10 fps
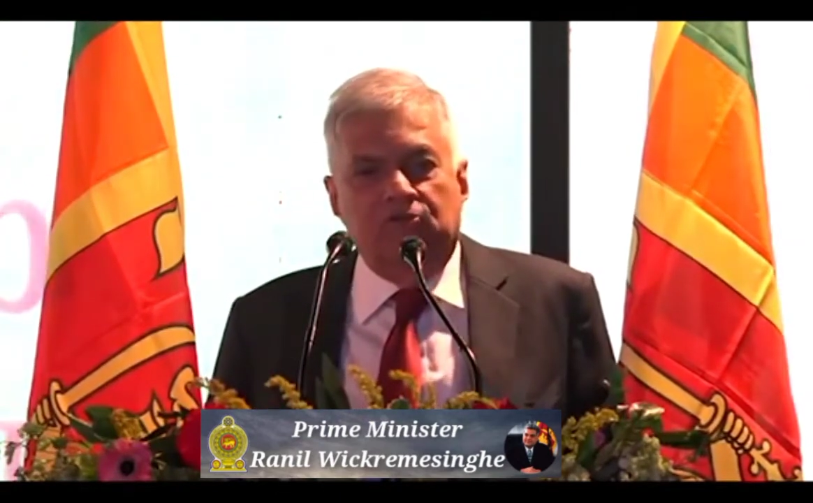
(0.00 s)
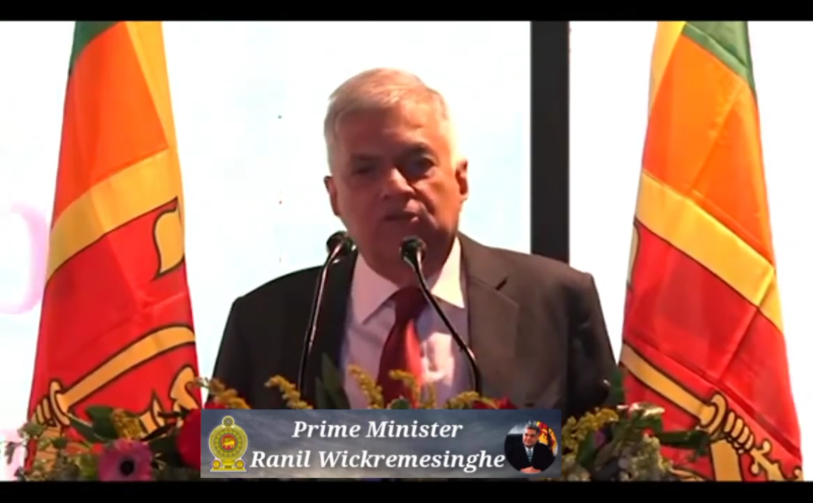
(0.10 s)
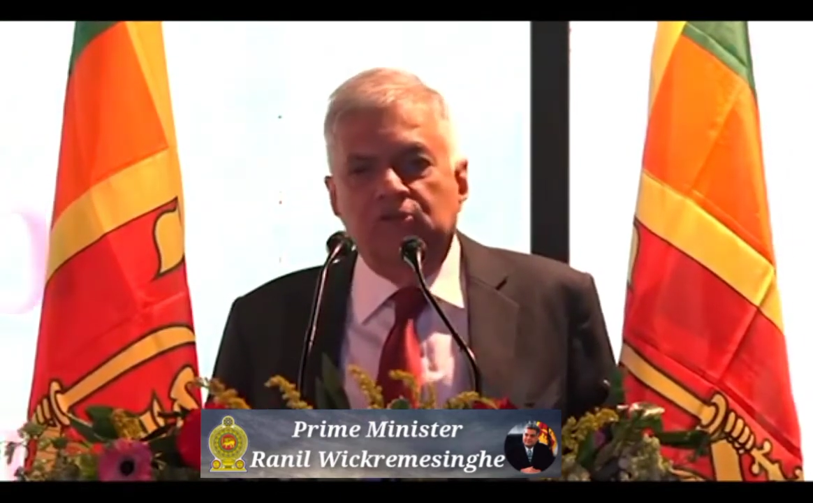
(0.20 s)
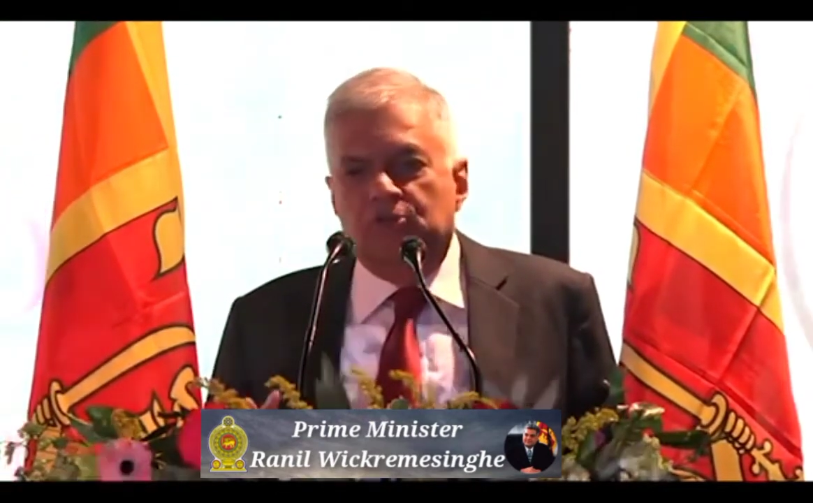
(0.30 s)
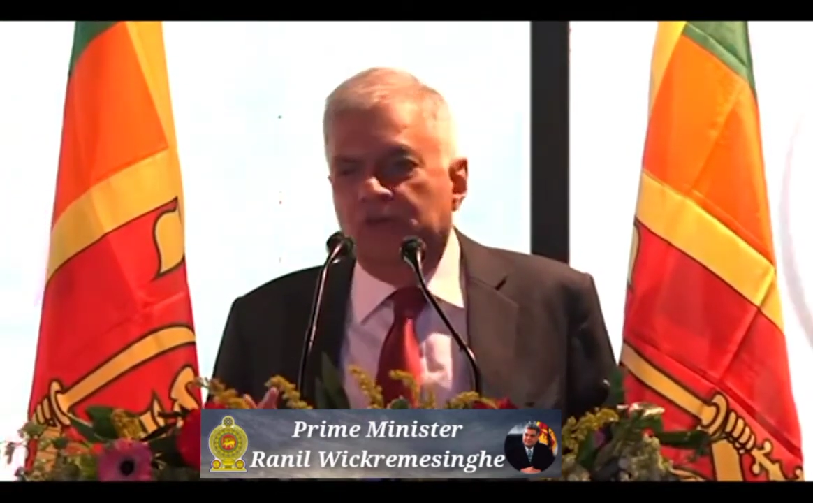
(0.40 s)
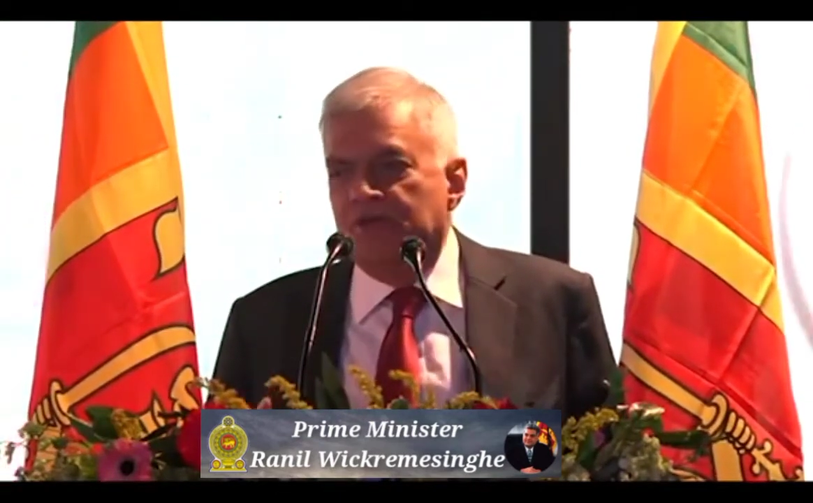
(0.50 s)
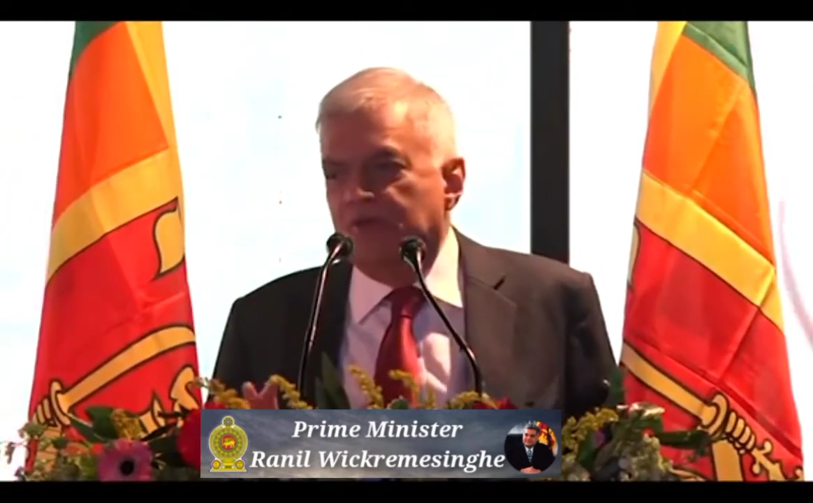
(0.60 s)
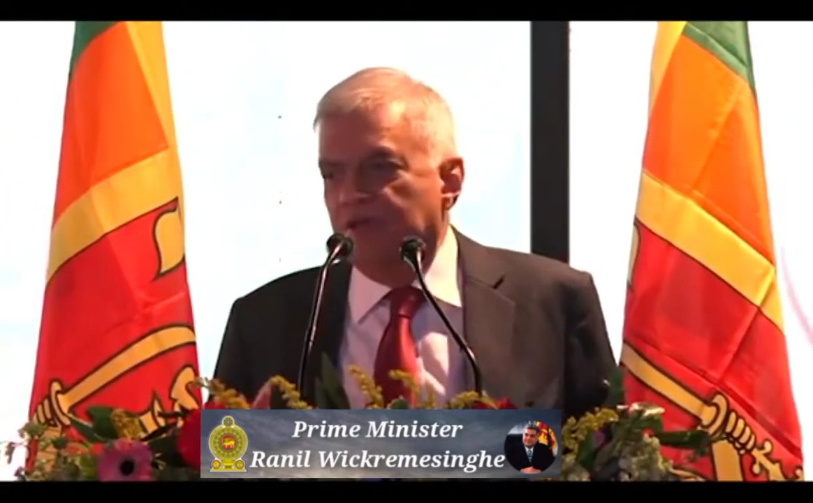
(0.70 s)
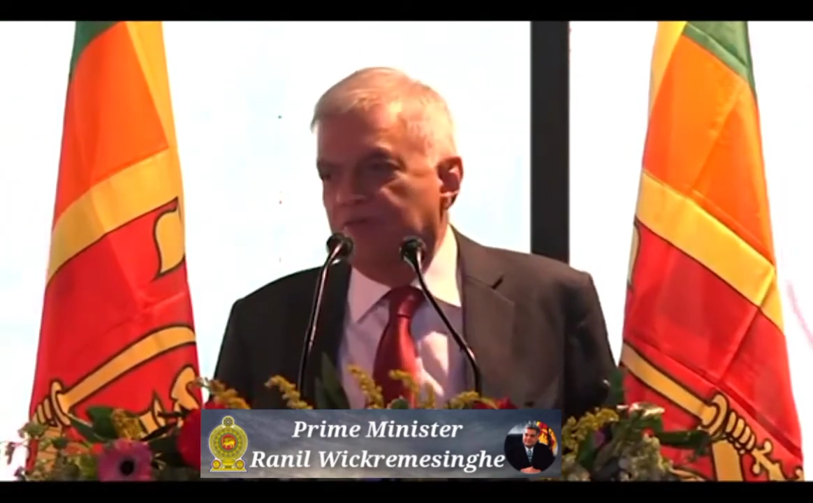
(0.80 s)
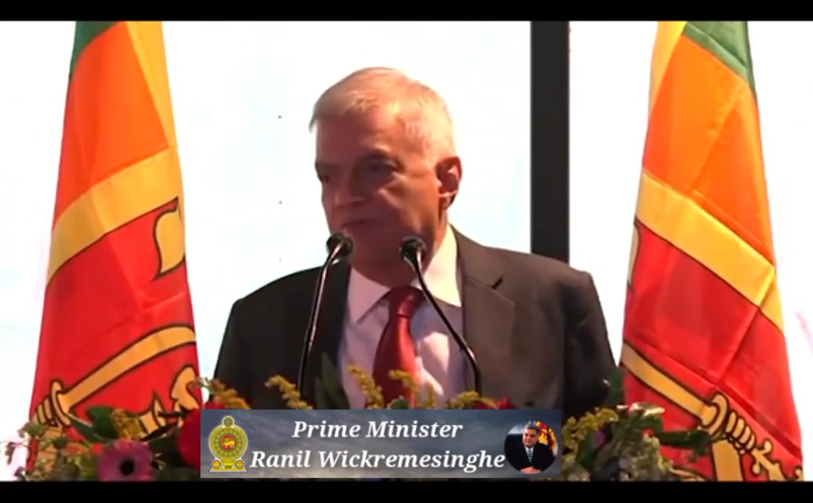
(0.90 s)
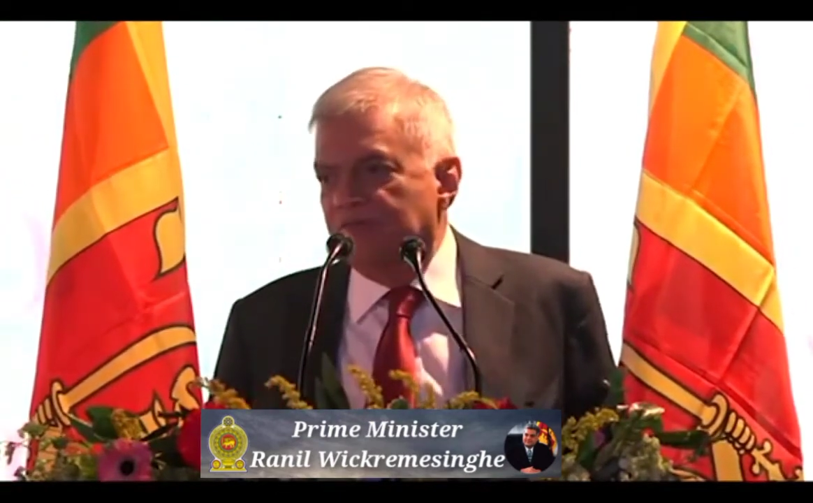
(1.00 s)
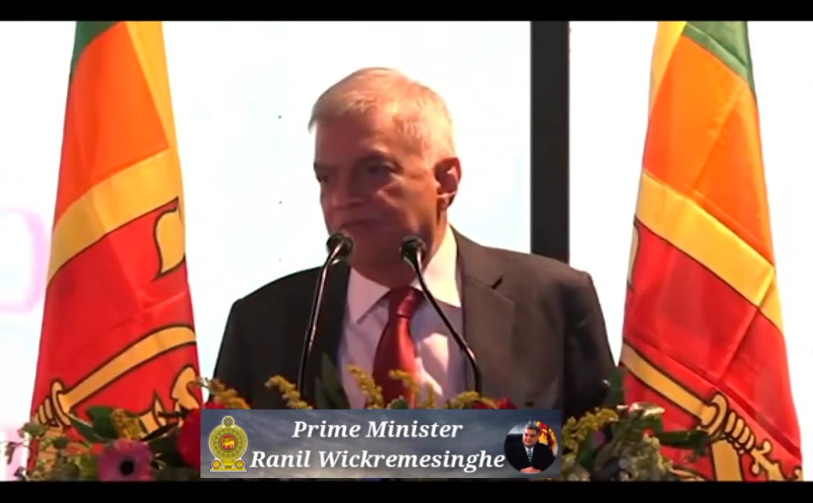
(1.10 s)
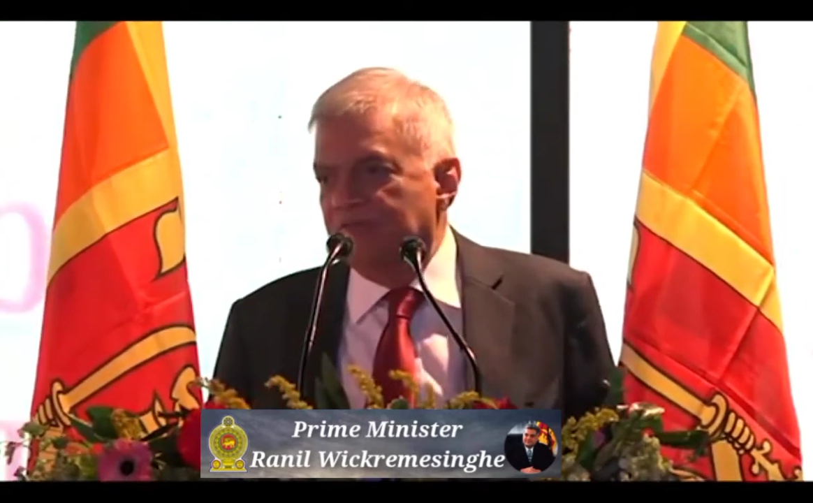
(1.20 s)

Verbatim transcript: of the Ukraine crisis.